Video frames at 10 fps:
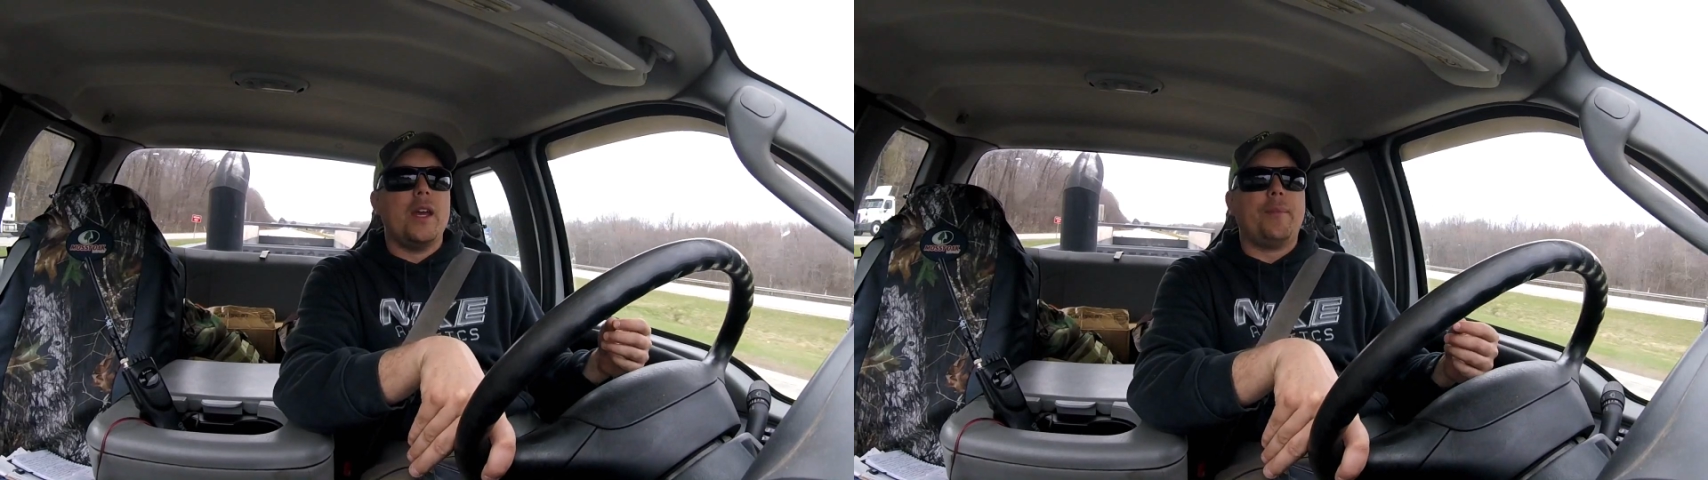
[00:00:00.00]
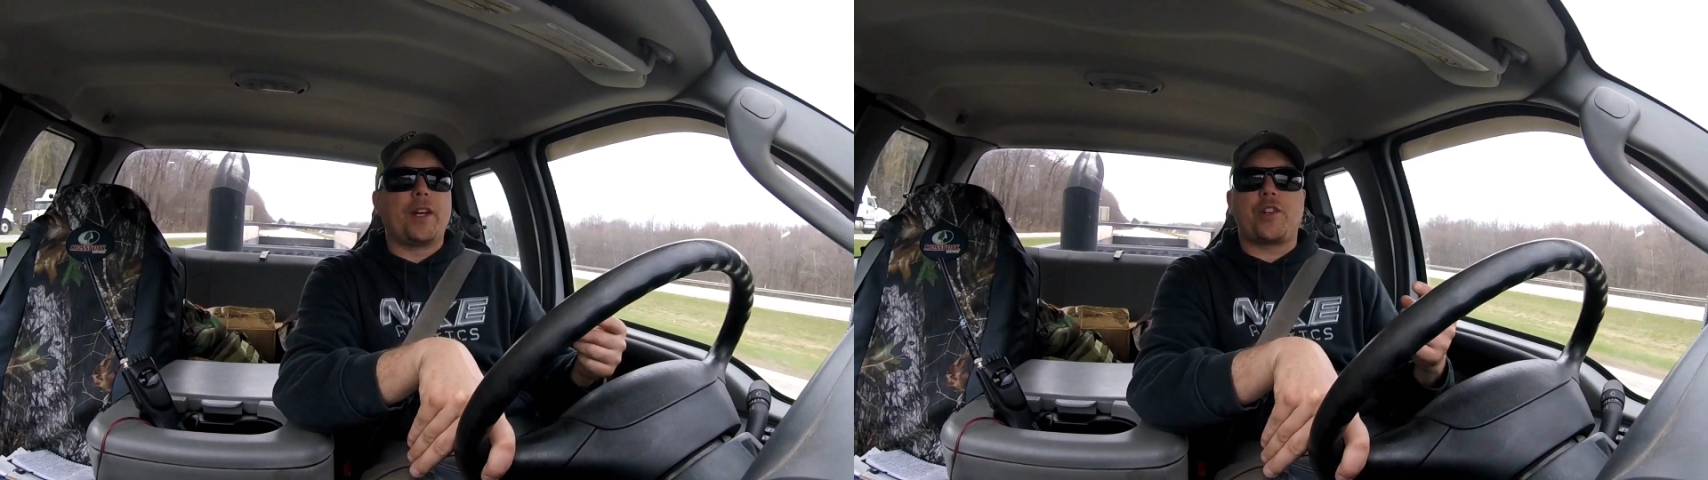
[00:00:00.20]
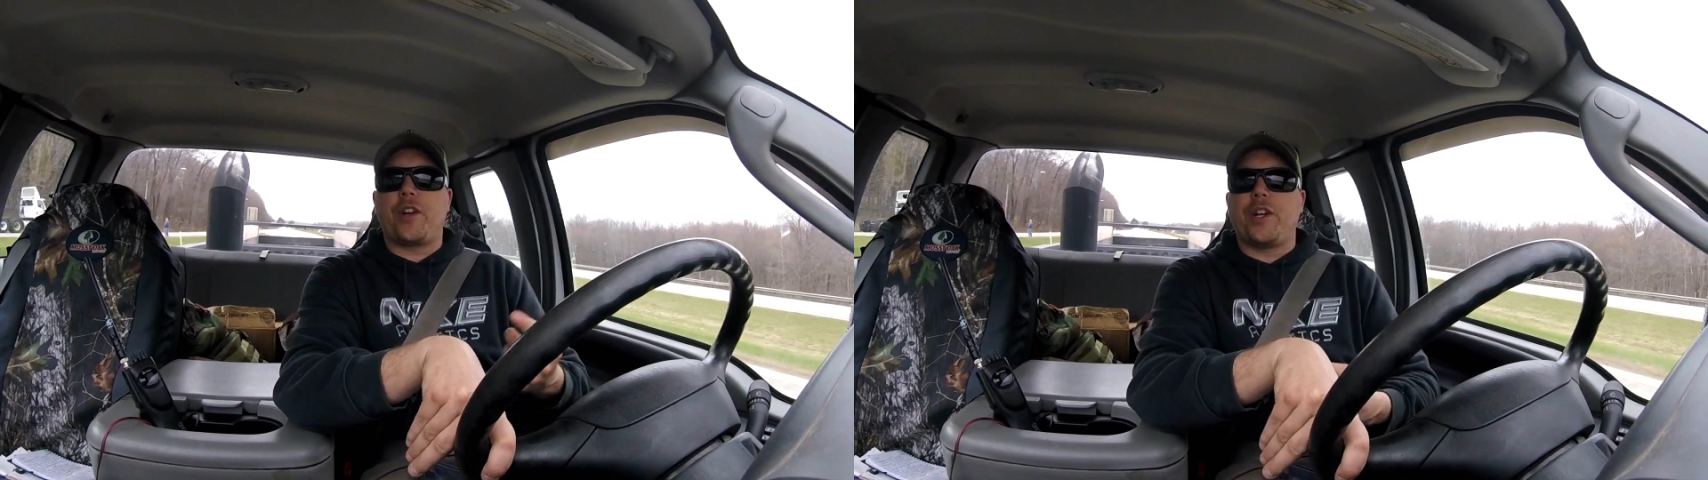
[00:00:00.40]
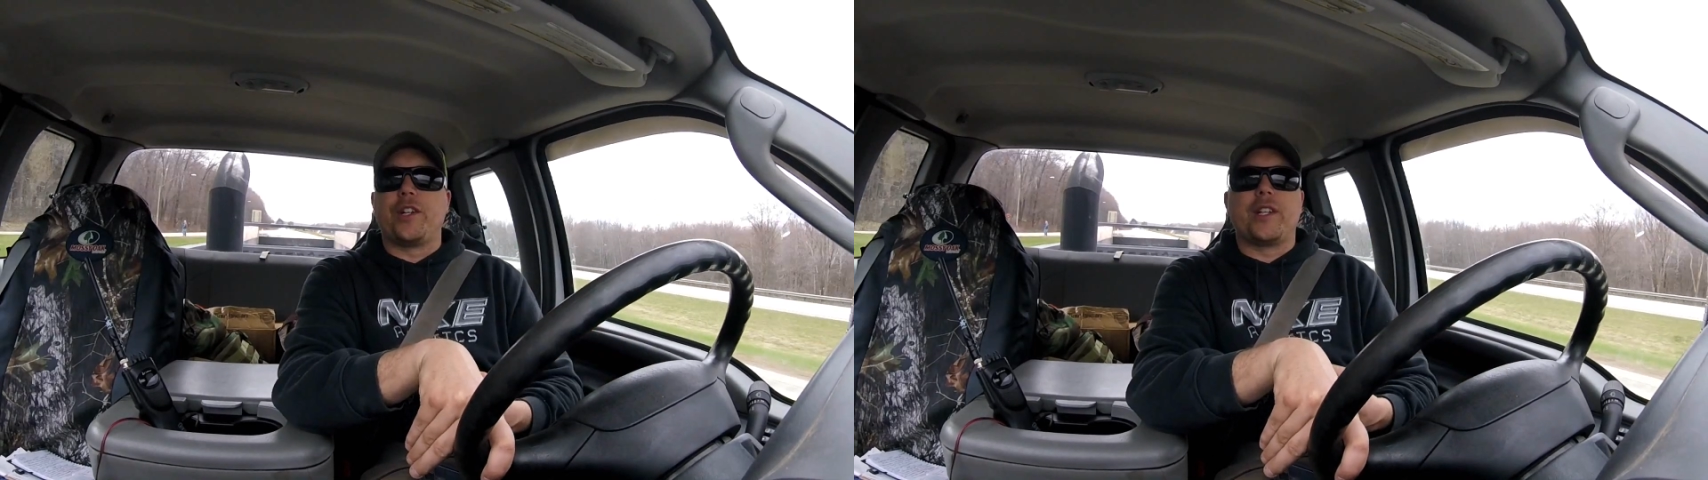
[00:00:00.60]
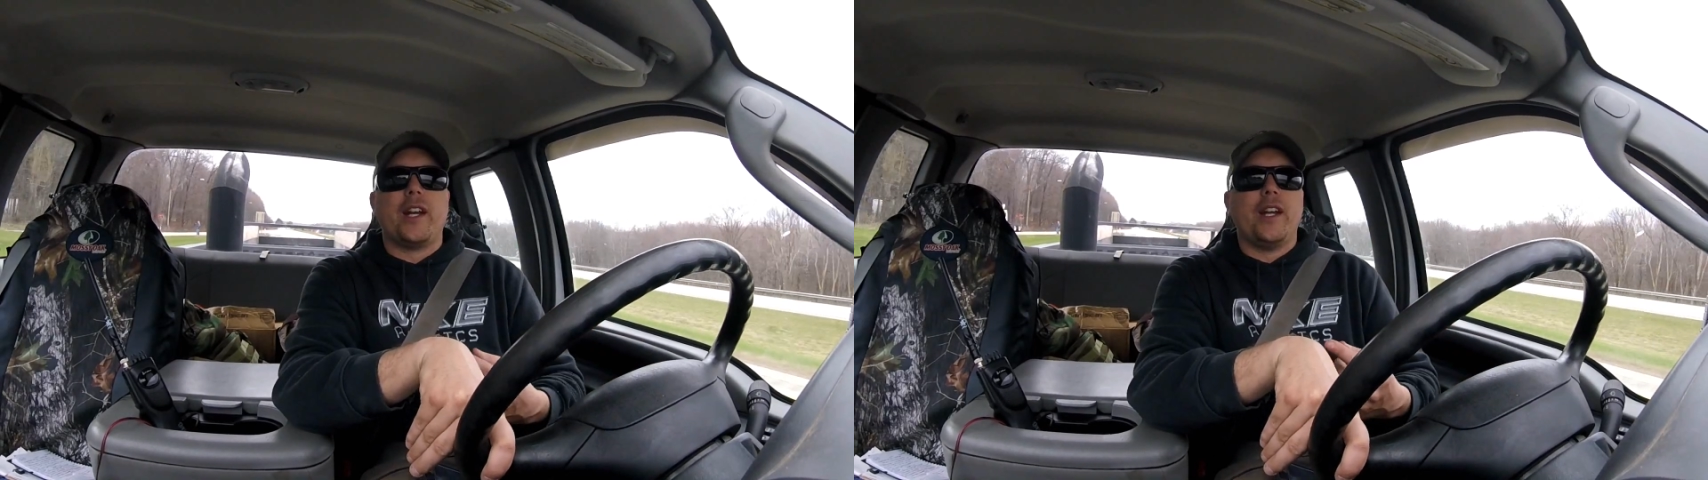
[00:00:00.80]
Make sure
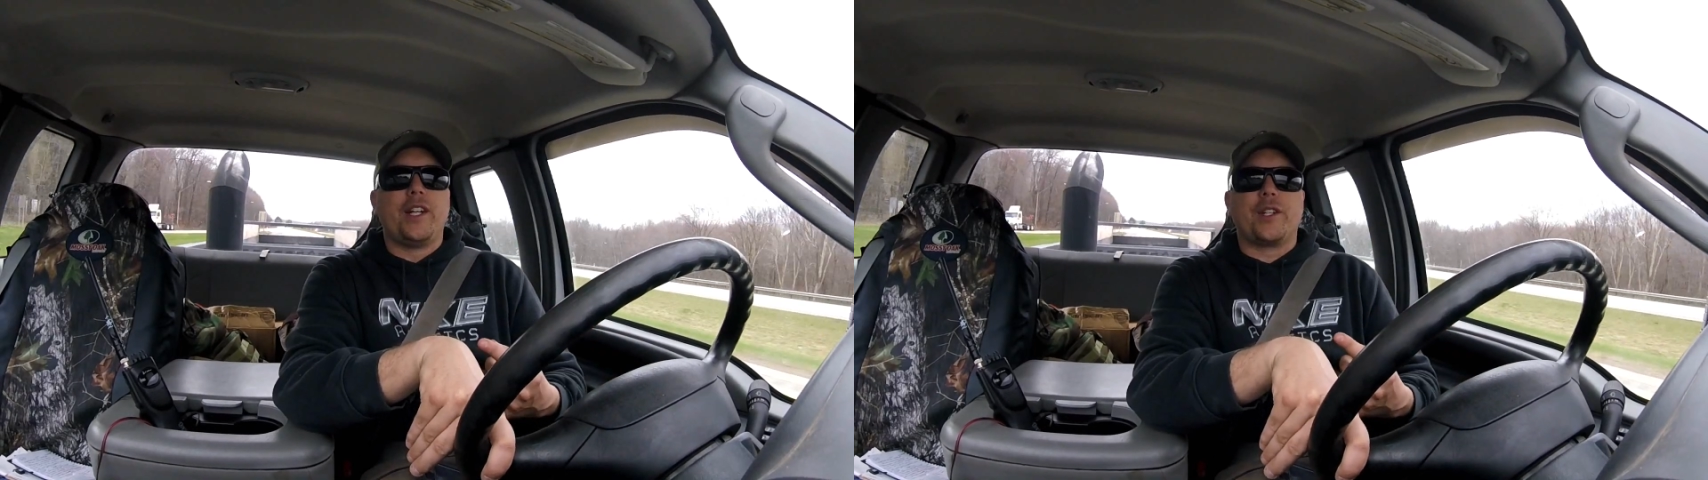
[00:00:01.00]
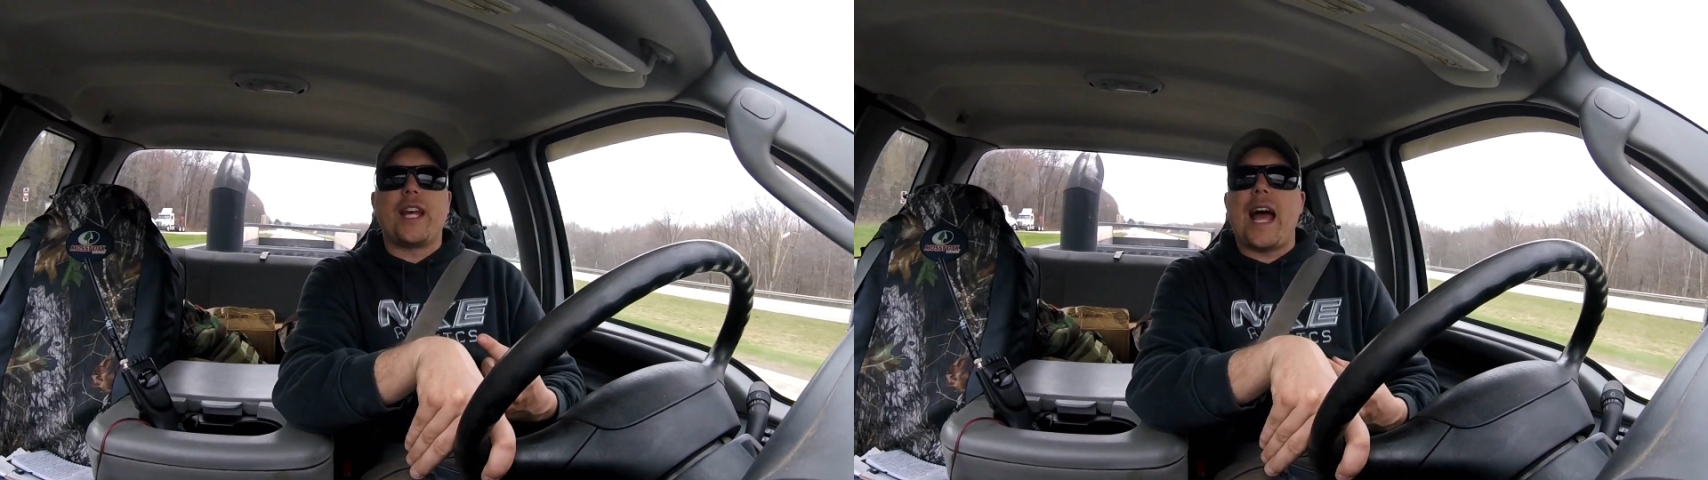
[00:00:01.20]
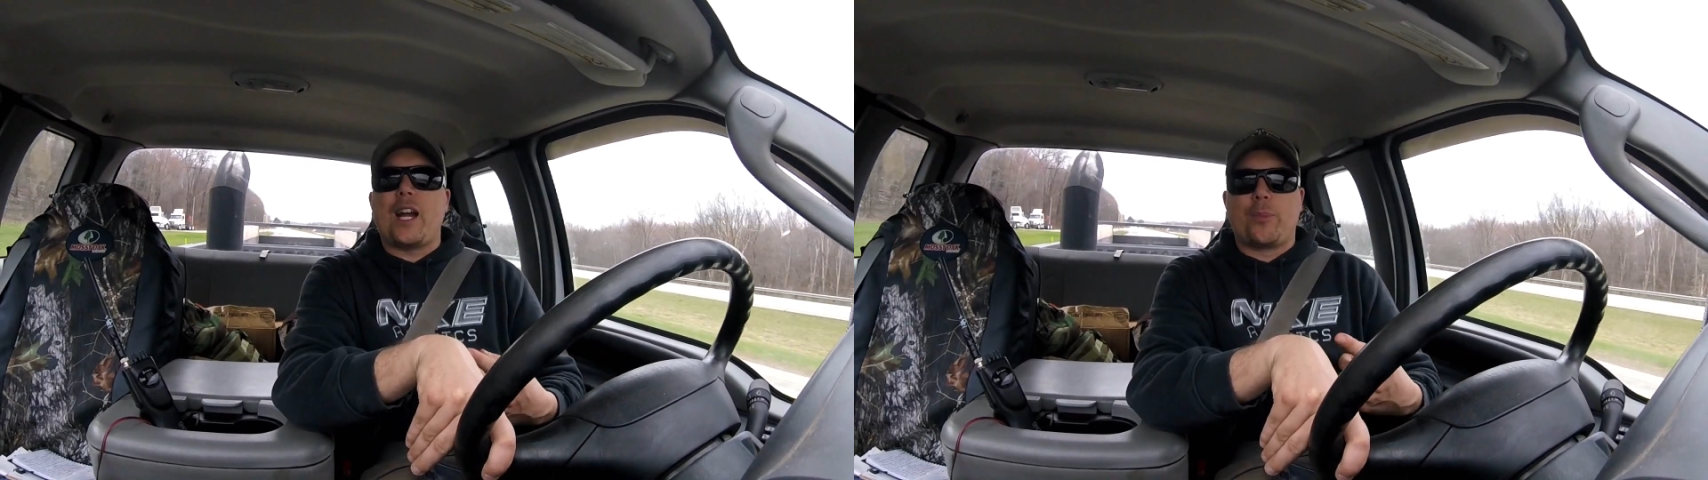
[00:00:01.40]
your tire